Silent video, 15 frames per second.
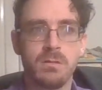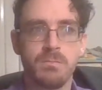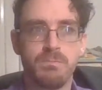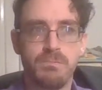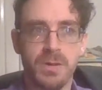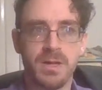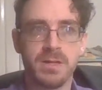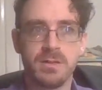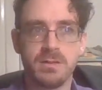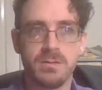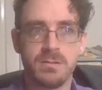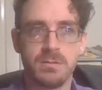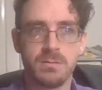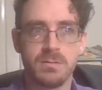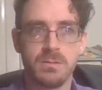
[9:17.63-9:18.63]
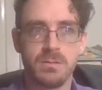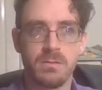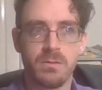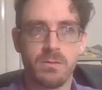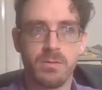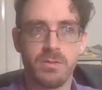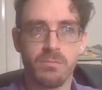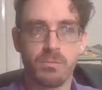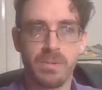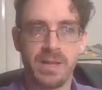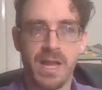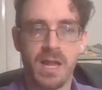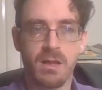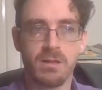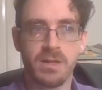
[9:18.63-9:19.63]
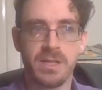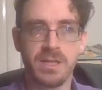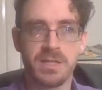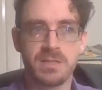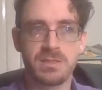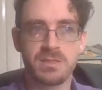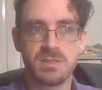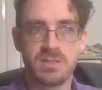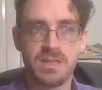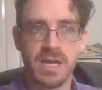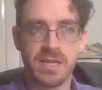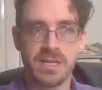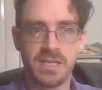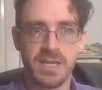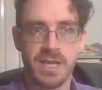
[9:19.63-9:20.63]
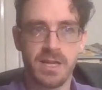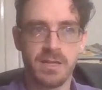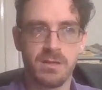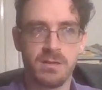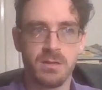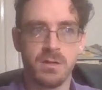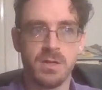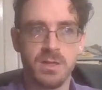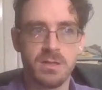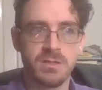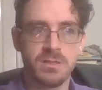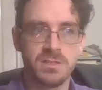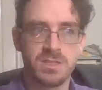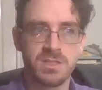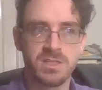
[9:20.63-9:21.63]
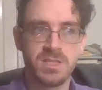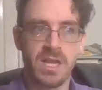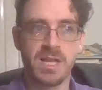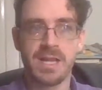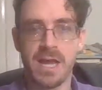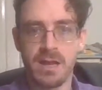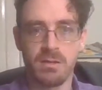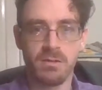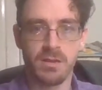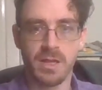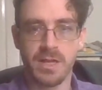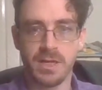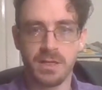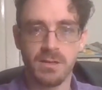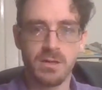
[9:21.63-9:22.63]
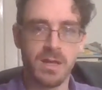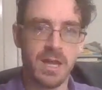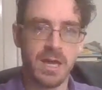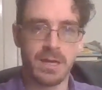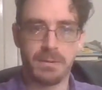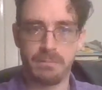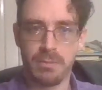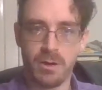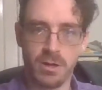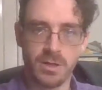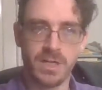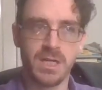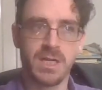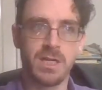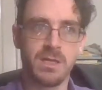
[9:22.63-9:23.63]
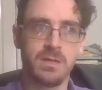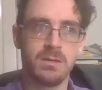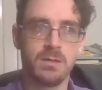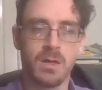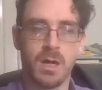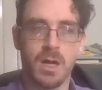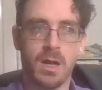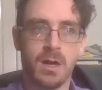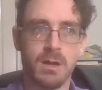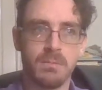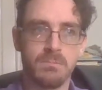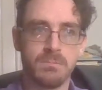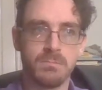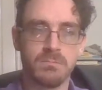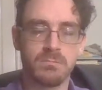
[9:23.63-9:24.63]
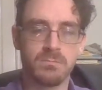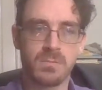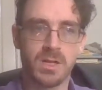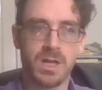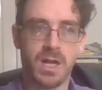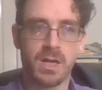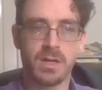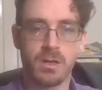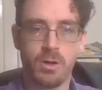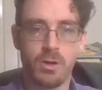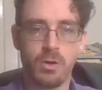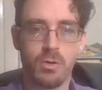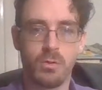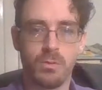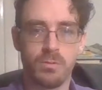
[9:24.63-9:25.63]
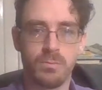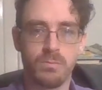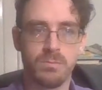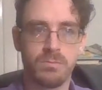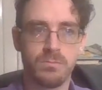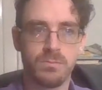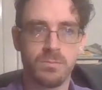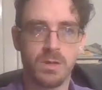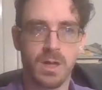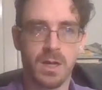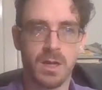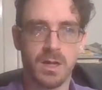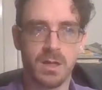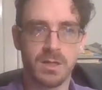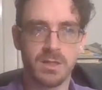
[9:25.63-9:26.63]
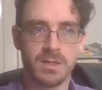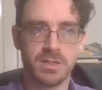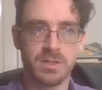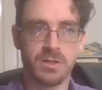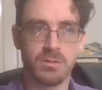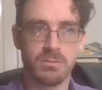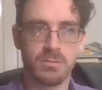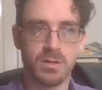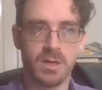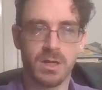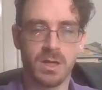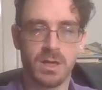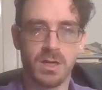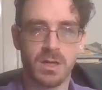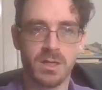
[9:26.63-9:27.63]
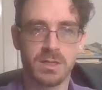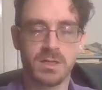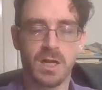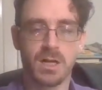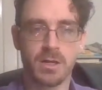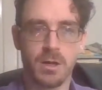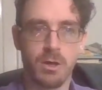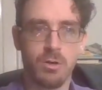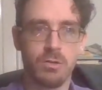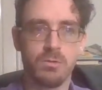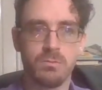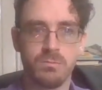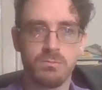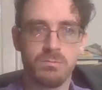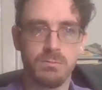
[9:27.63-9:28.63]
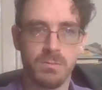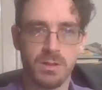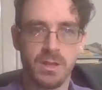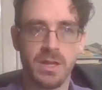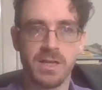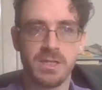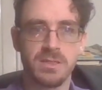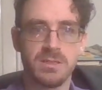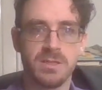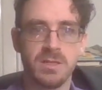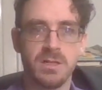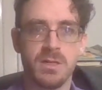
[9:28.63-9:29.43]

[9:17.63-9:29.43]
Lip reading: But the reality is that kid stayed out late at a party, got home, got home late,